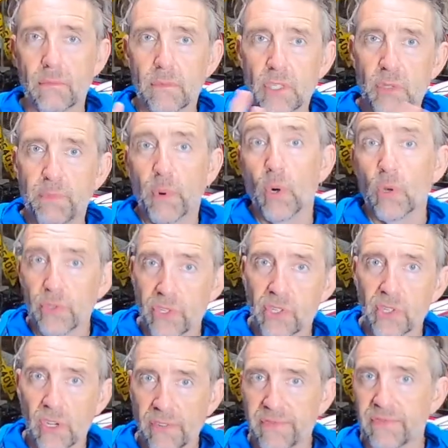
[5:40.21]
sports
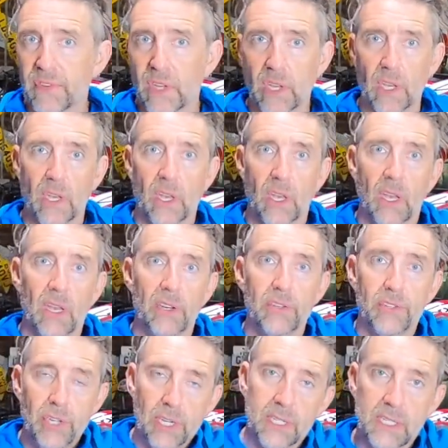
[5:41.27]
stuff,
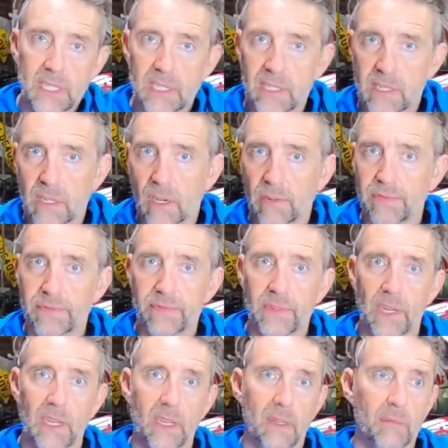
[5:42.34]
dirty stuff,
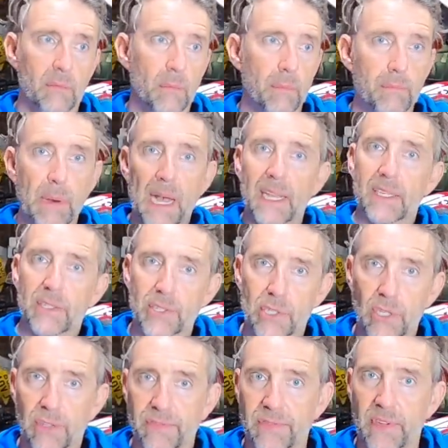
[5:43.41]
bike
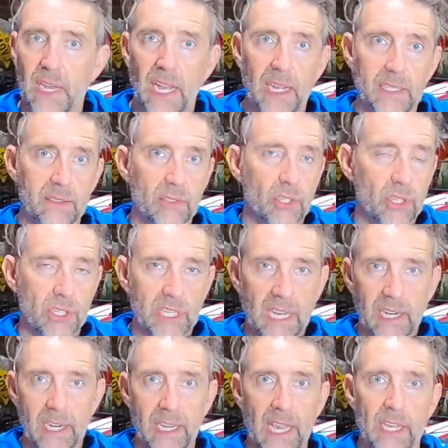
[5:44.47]
stuff, and just
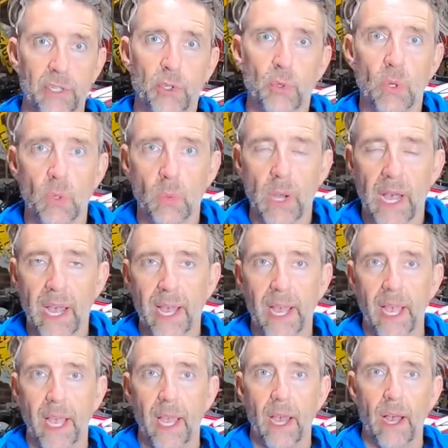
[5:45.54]
kind of casual wear.
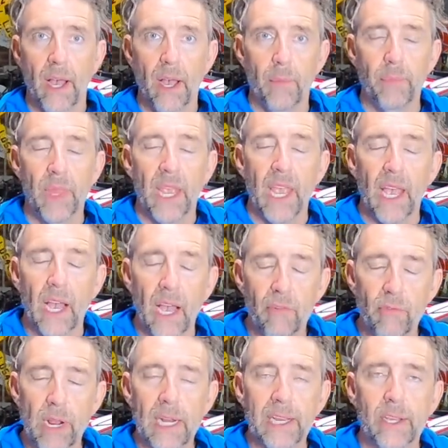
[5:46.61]
A
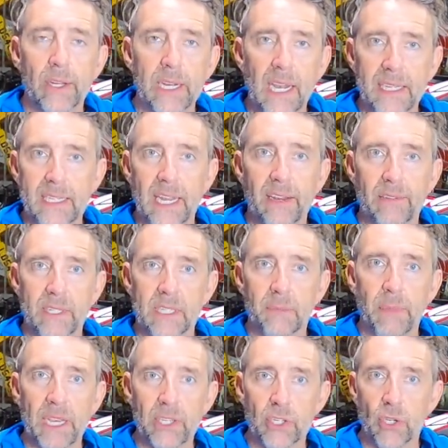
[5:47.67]
really good idea is to
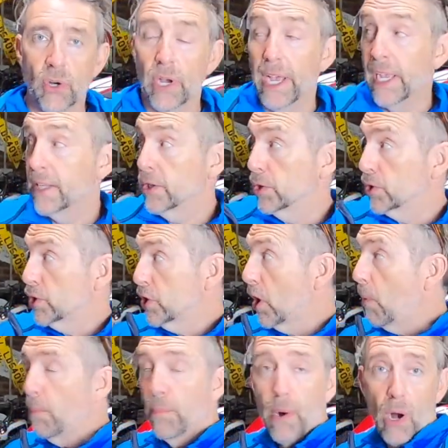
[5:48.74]
make sure in your
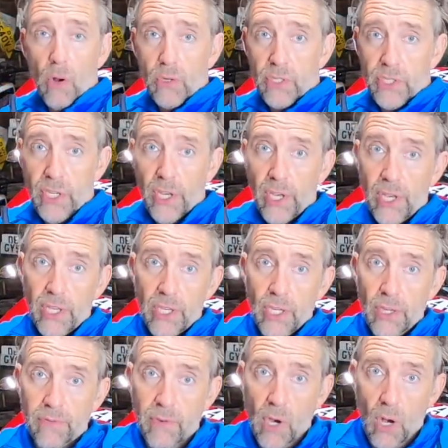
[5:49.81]
top box
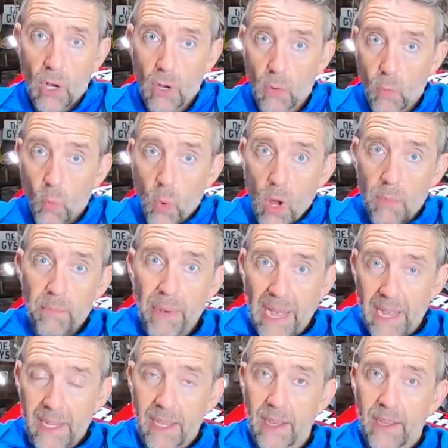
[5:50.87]
you've got one
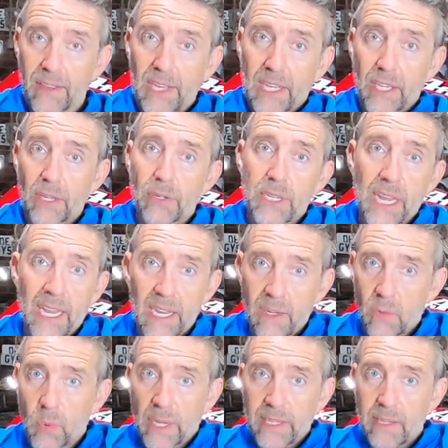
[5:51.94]
bag that you
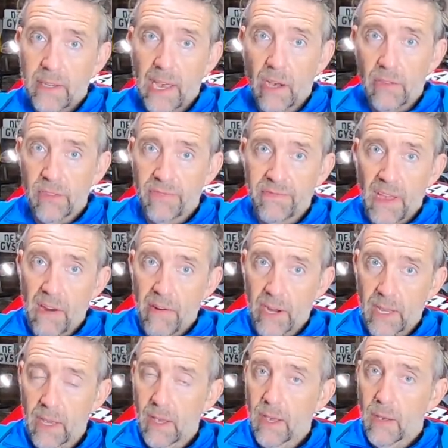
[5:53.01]
need when you get on the
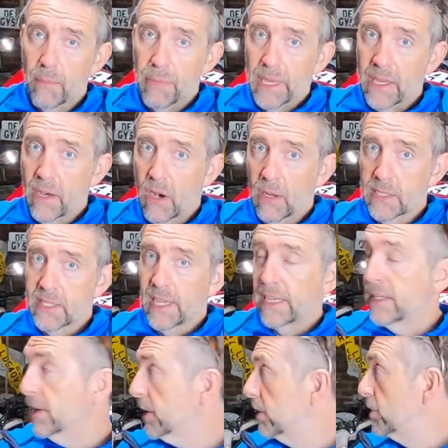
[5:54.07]
ferry, because
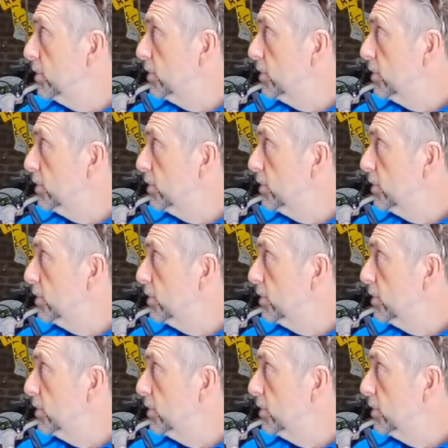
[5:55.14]
then you can